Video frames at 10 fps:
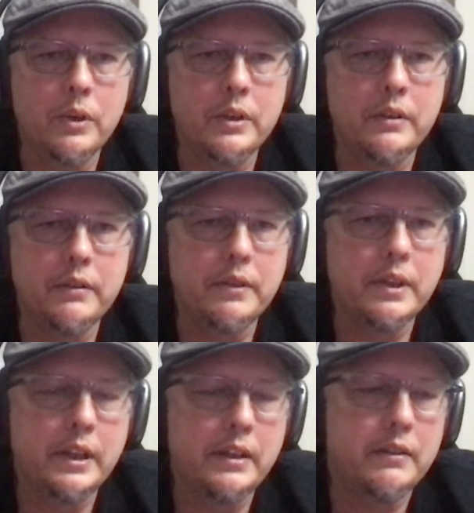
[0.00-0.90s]
and
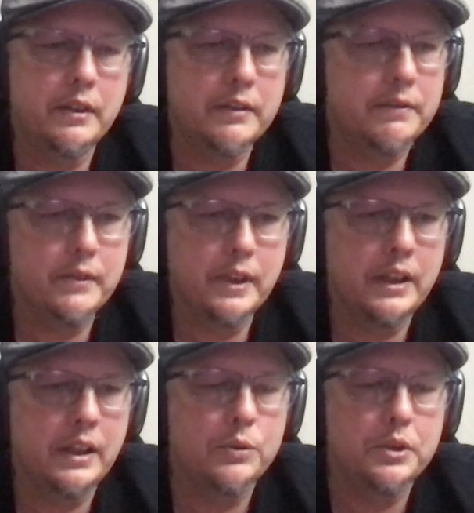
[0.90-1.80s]
he
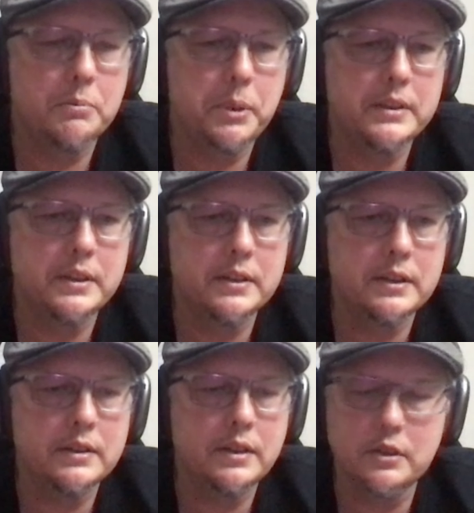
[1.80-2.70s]
knows his business.
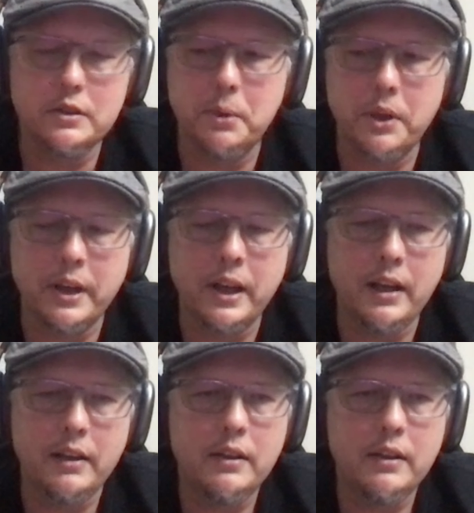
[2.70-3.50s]
He's such a smart guy.